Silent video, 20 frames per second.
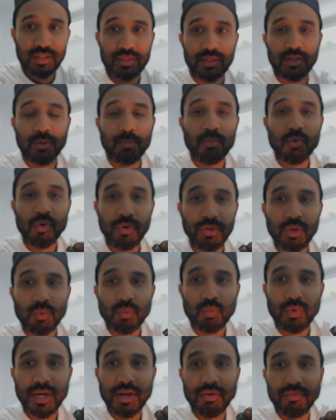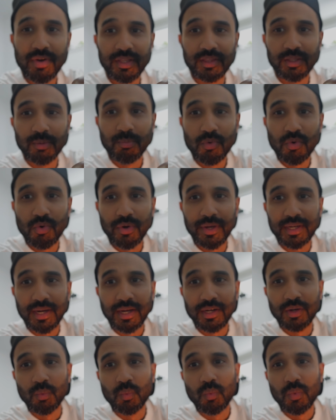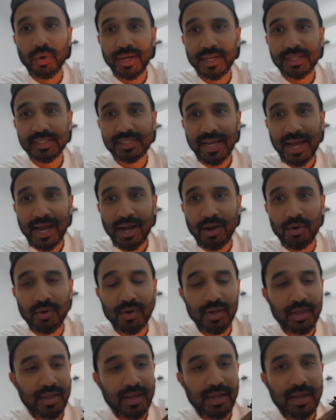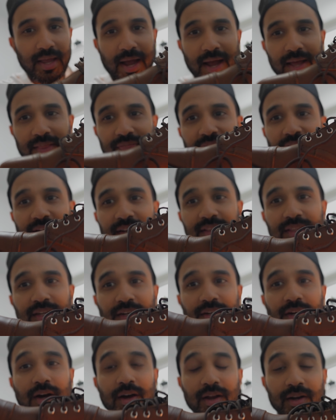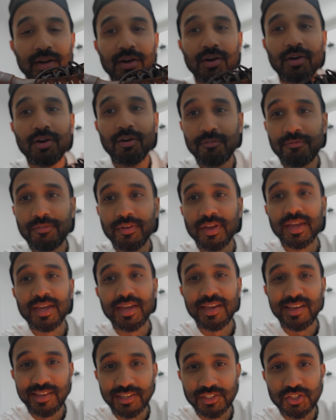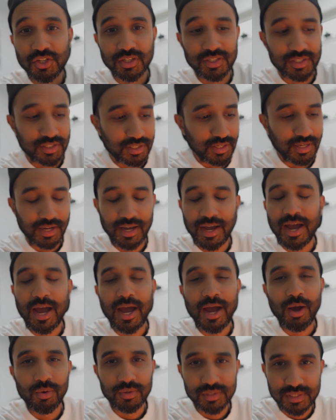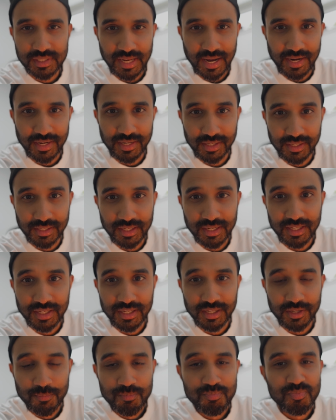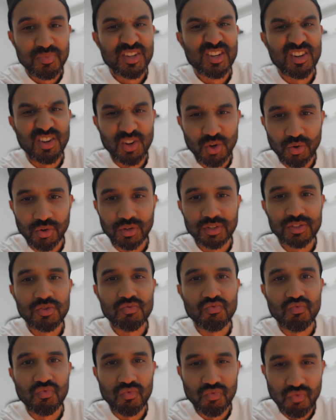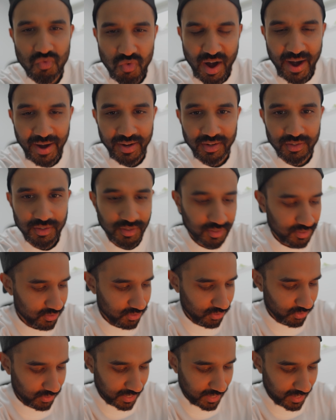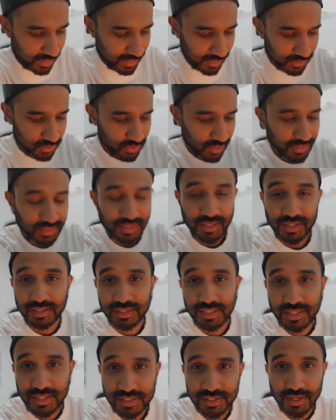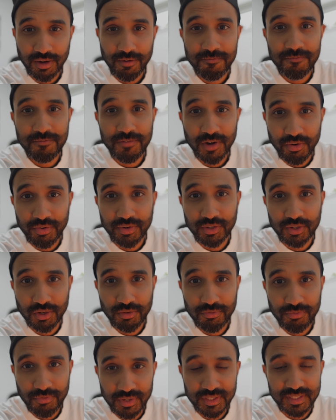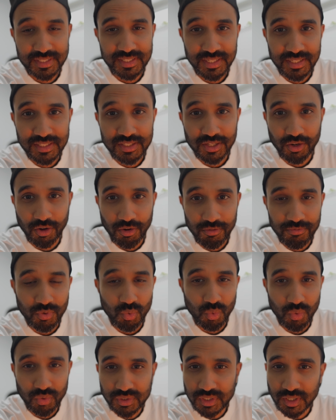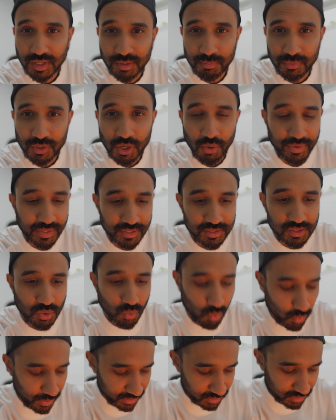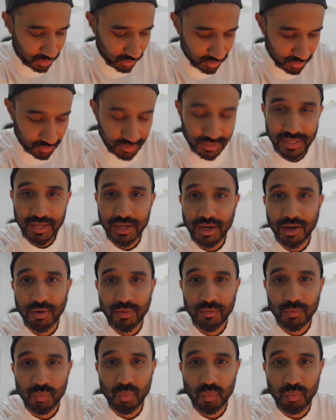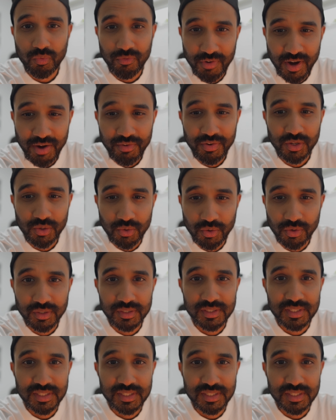the more you wear it, the more it kind of wears out, and then the color of it just outstandingly looks rad. Okay, so I think these are very good for the season of autumn going into winter. They are very good